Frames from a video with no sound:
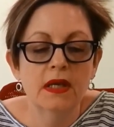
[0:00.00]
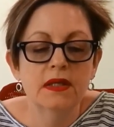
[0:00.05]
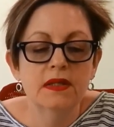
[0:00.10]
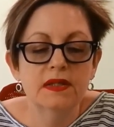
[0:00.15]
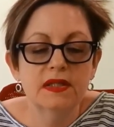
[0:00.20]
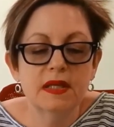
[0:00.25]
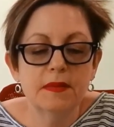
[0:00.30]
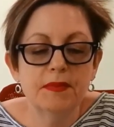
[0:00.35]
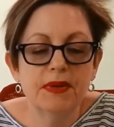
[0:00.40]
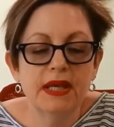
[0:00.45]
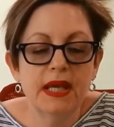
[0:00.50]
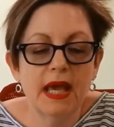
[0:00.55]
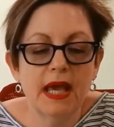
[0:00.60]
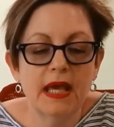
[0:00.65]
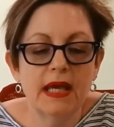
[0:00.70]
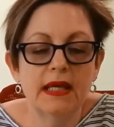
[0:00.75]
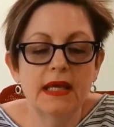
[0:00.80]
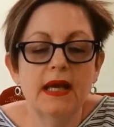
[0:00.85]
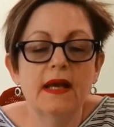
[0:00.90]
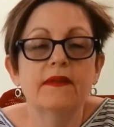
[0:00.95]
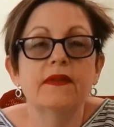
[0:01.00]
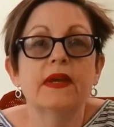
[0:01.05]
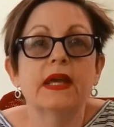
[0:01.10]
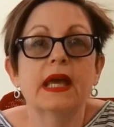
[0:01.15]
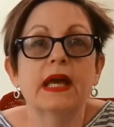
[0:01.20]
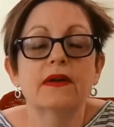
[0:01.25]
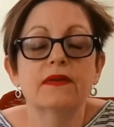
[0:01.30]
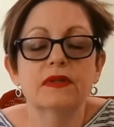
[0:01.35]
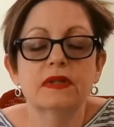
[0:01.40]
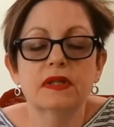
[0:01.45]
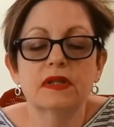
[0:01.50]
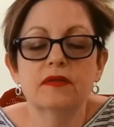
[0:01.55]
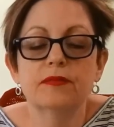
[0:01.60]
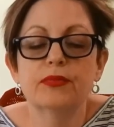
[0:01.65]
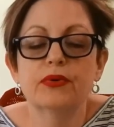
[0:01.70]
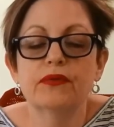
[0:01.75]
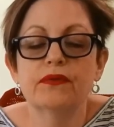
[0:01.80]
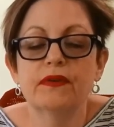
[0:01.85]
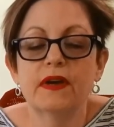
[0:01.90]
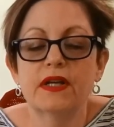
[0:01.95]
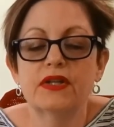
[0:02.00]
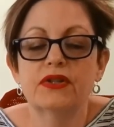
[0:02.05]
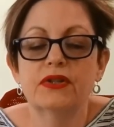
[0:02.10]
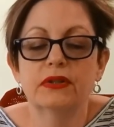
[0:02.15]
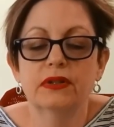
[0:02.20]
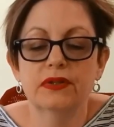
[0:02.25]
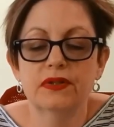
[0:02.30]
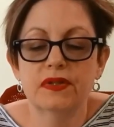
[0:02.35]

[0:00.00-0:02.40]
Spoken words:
CPA and the Council of Professional